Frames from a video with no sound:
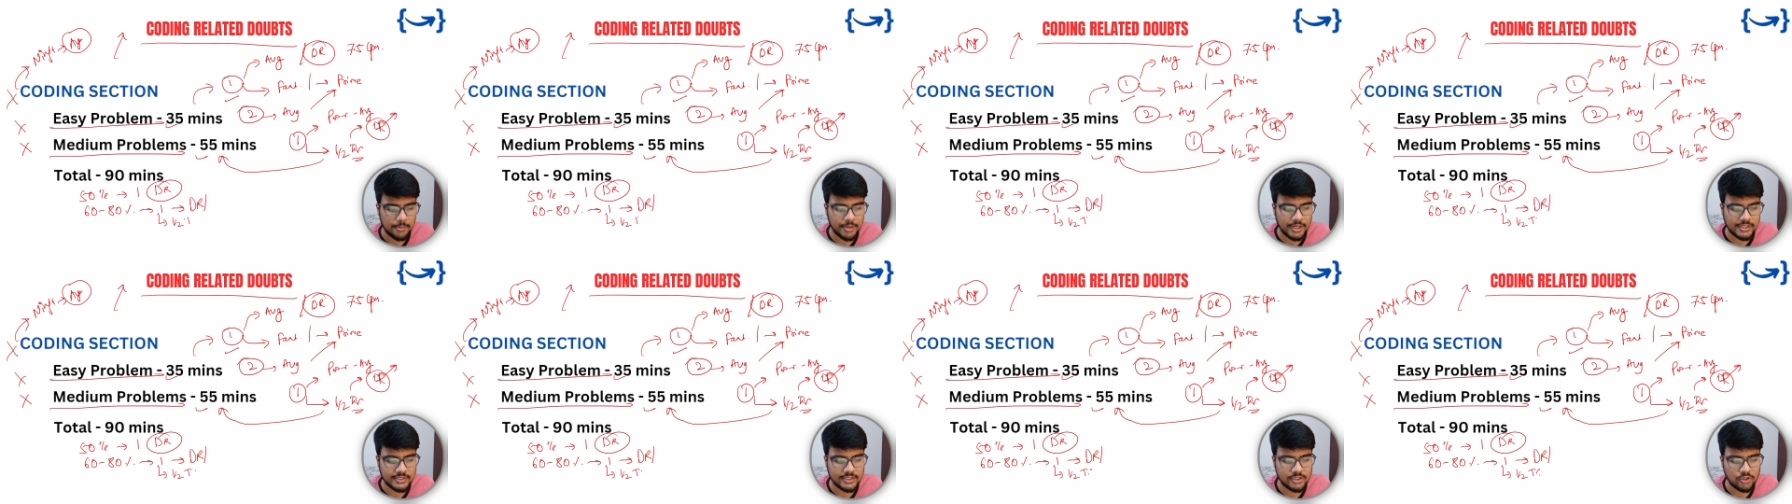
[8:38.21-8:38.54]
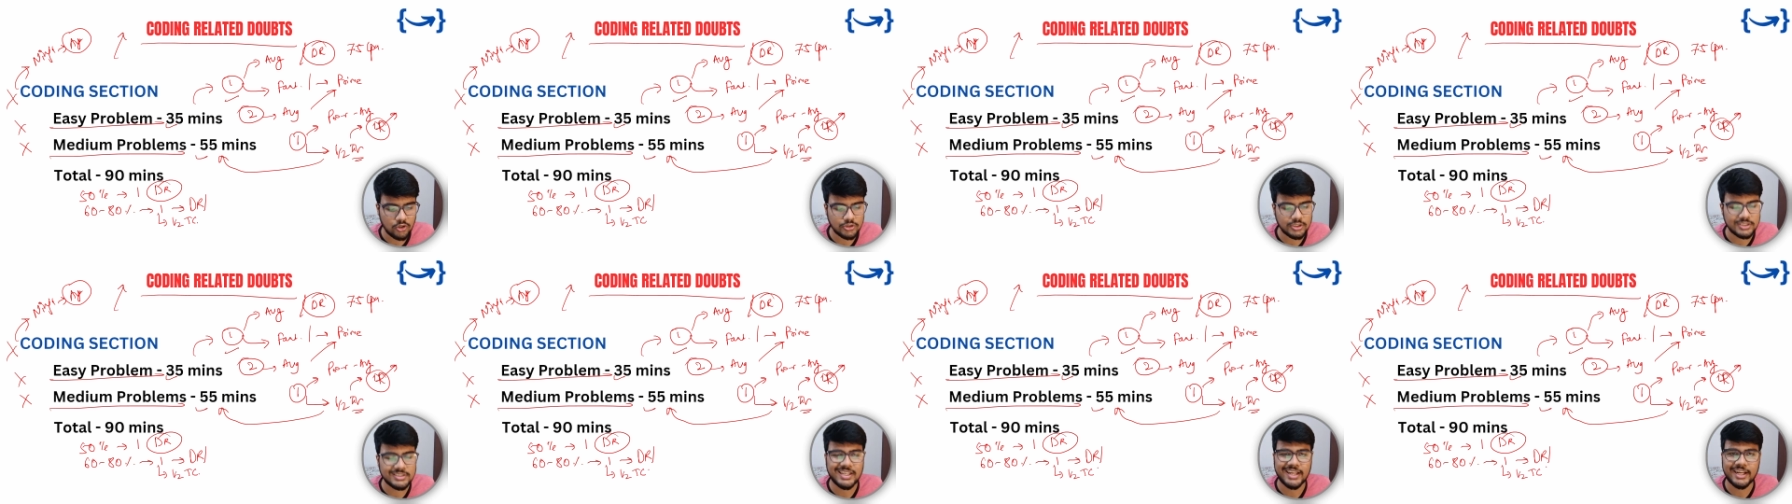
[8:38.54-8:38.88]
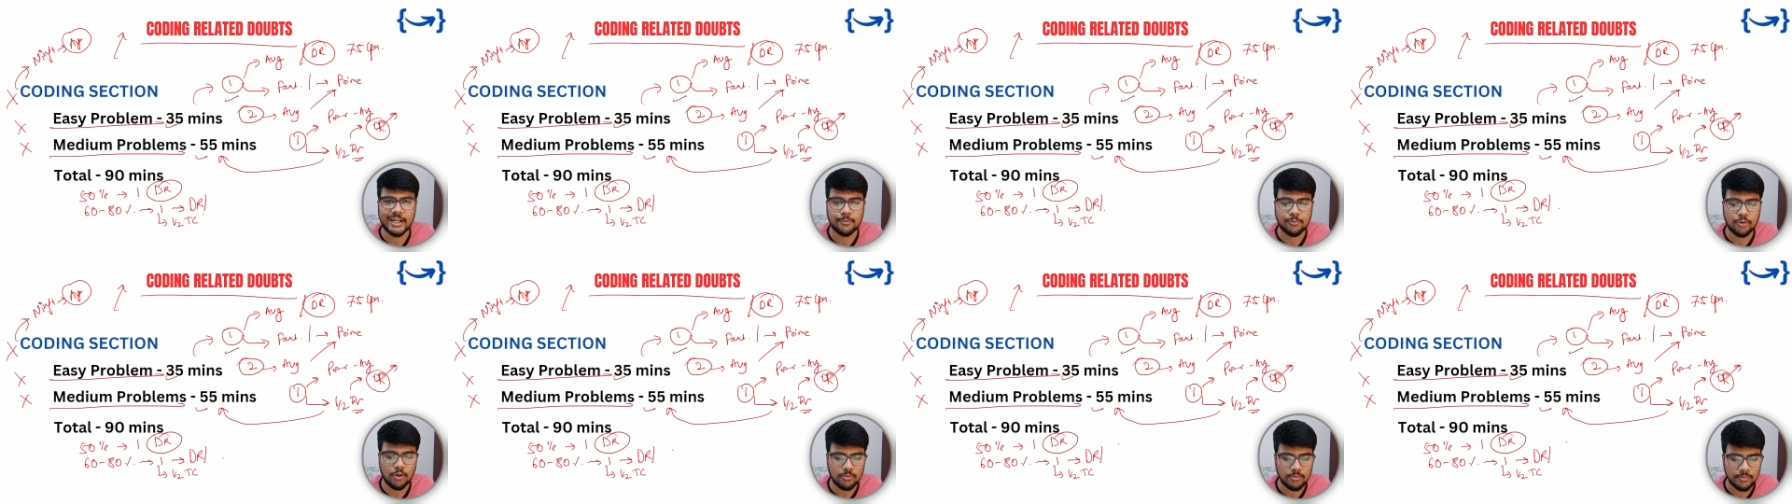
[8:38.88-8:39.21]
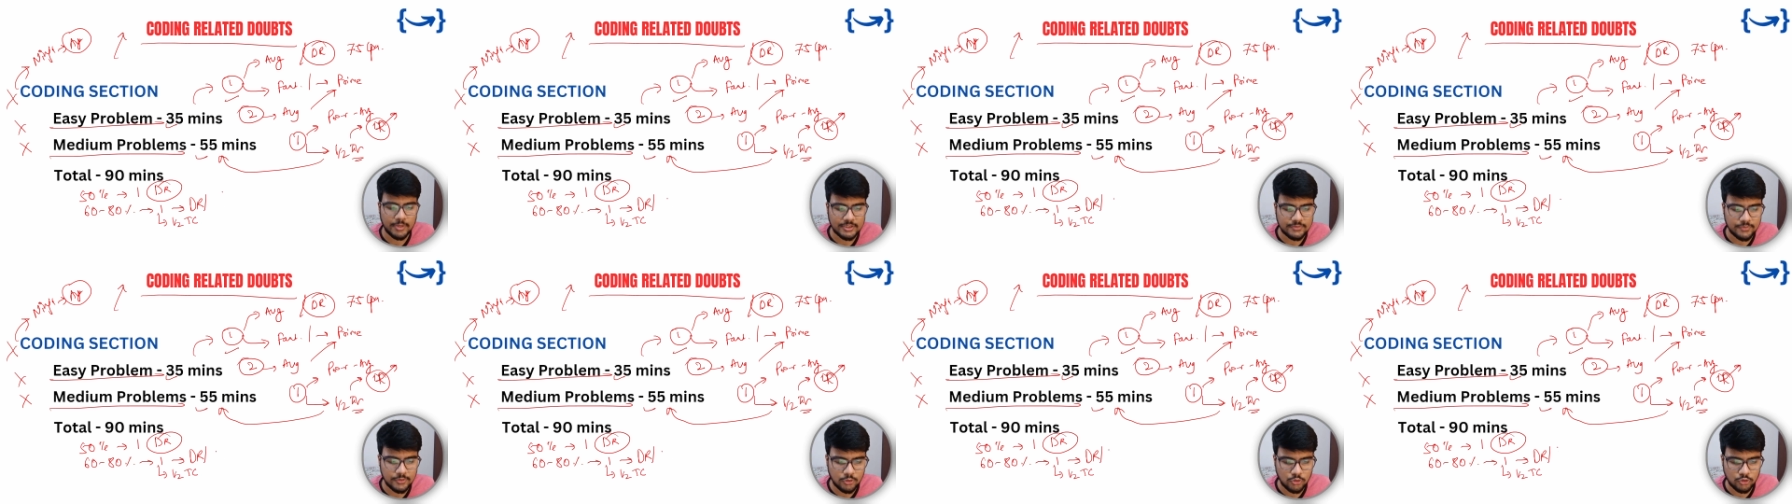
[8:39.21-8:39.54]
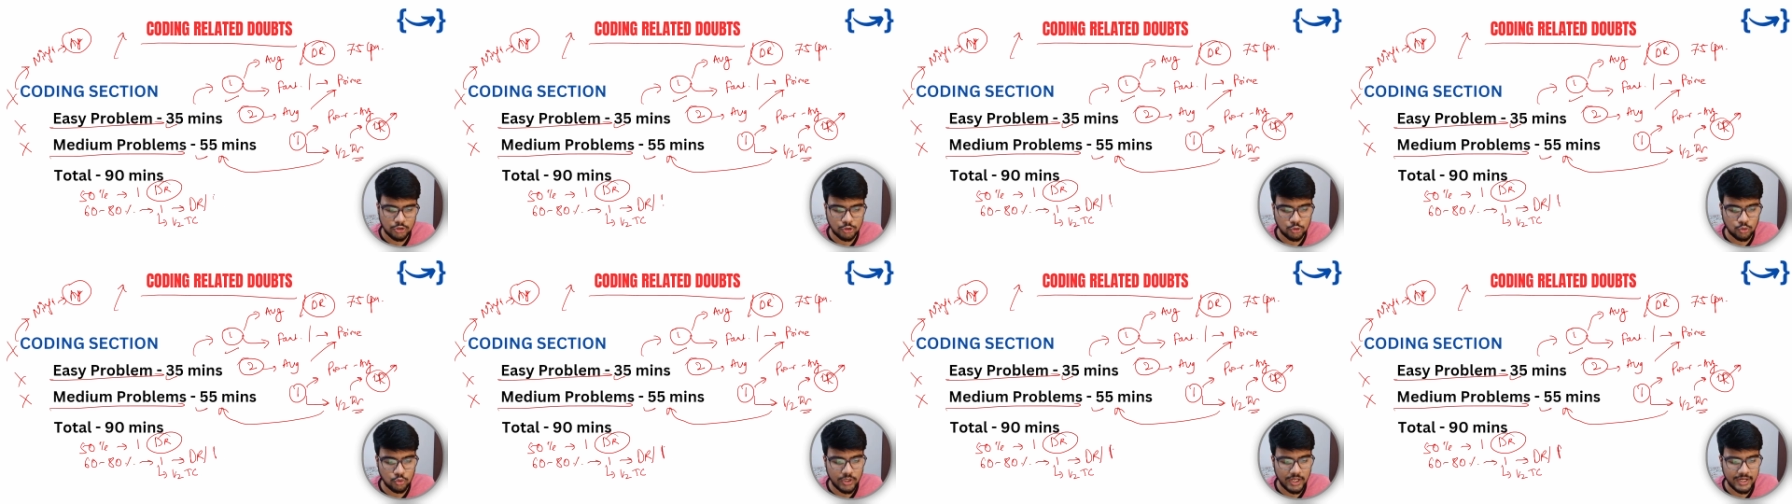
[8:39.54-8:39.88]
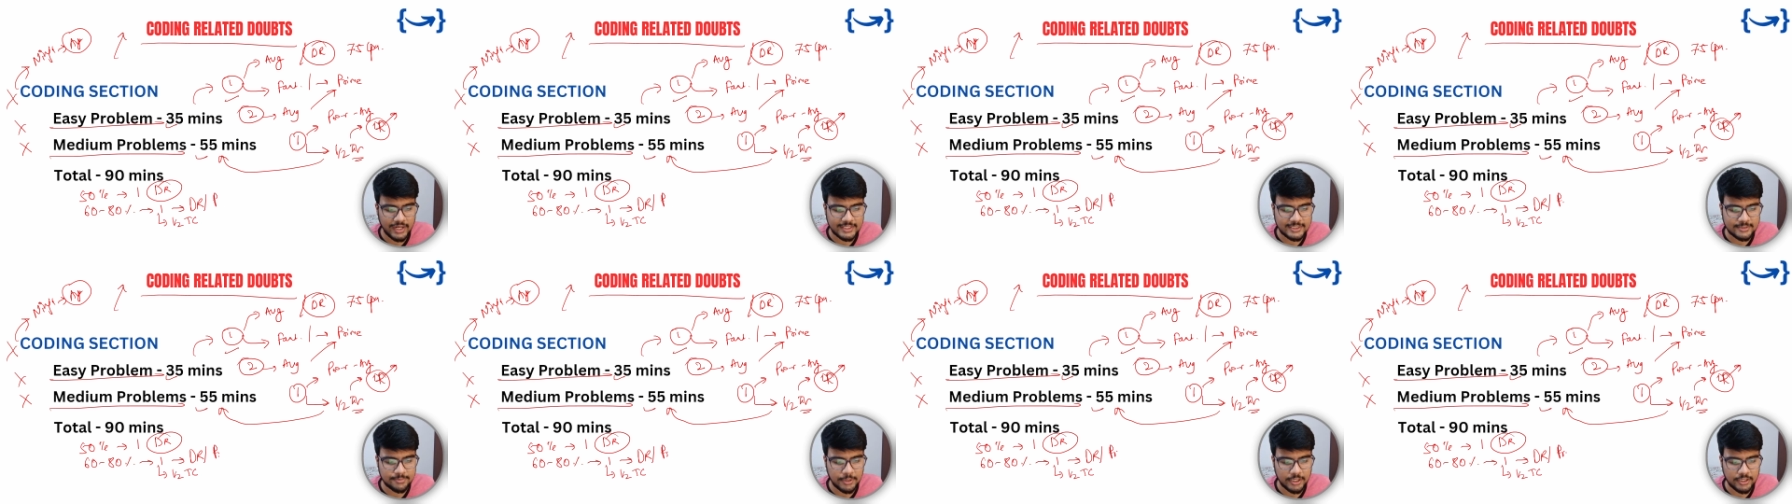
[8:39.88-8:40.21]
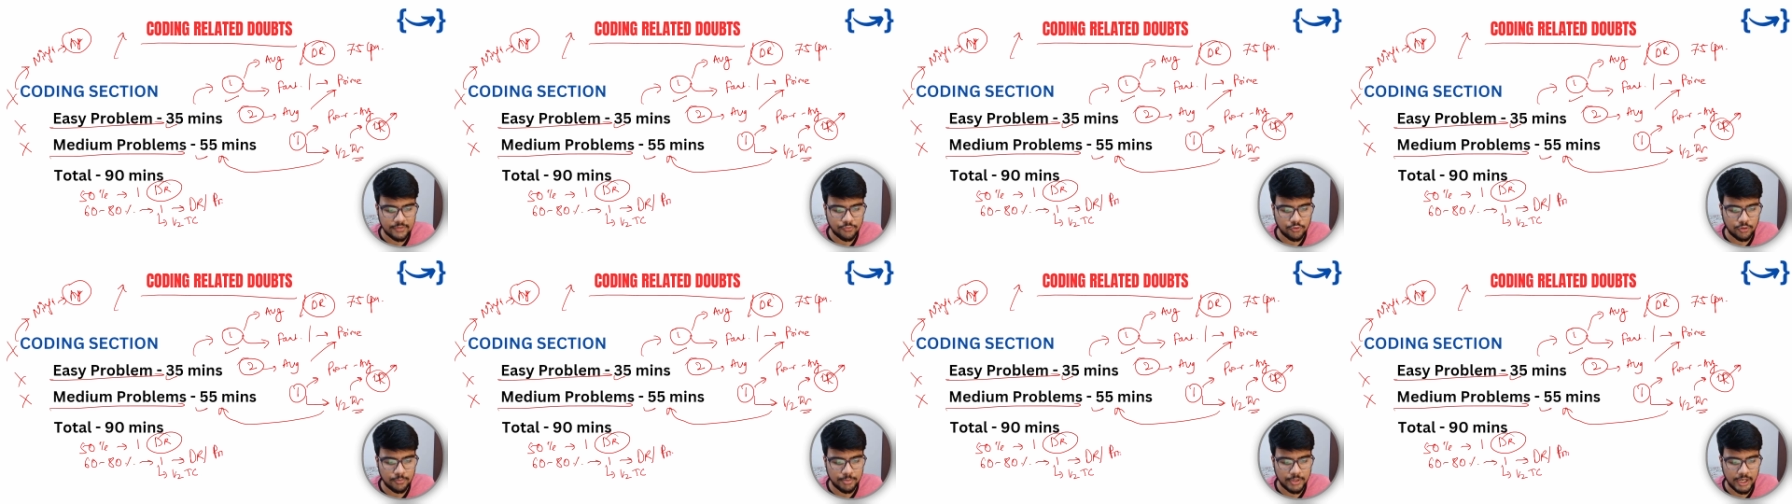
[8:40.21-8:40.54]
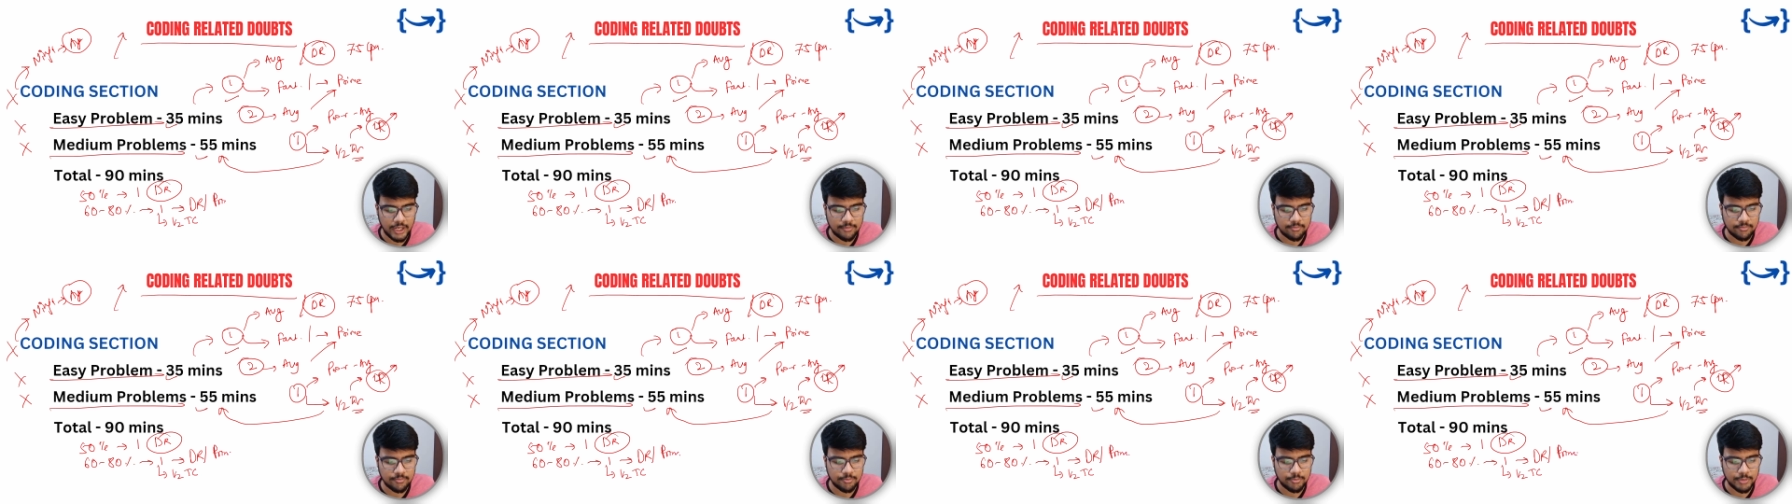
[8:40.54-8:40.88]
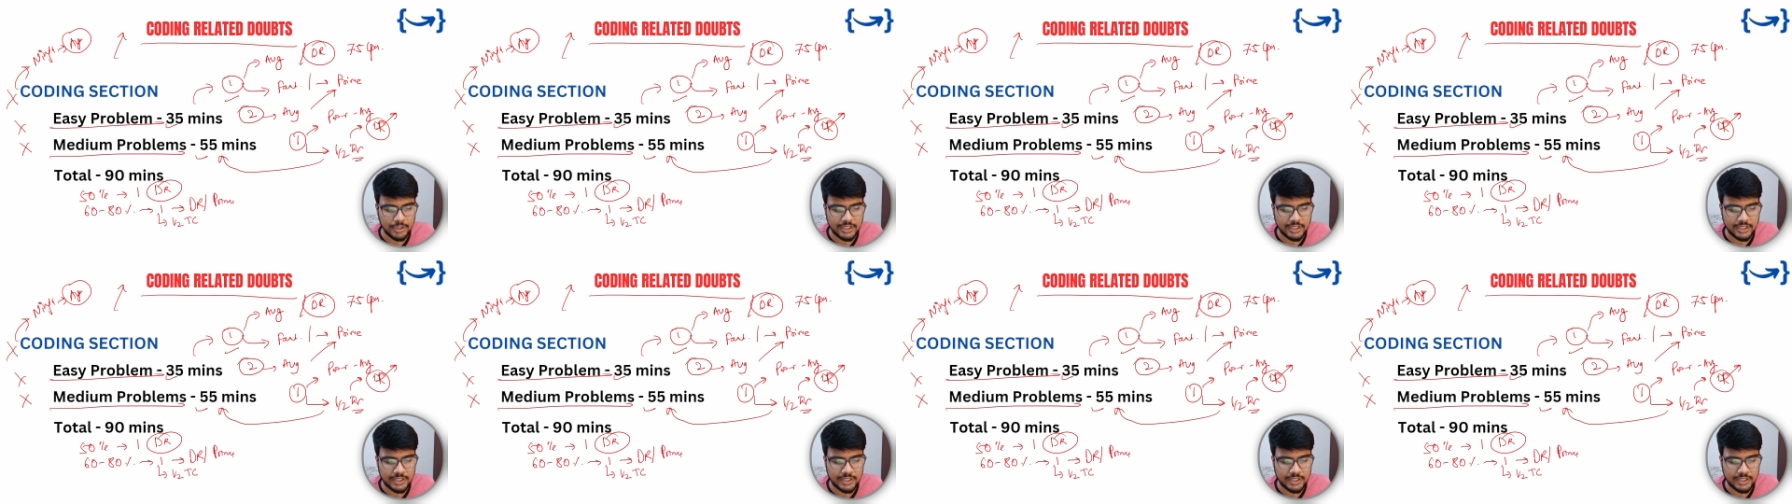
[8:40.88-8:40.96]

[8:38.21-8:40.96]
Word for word: present on the second problem as well, so you can expect for prime,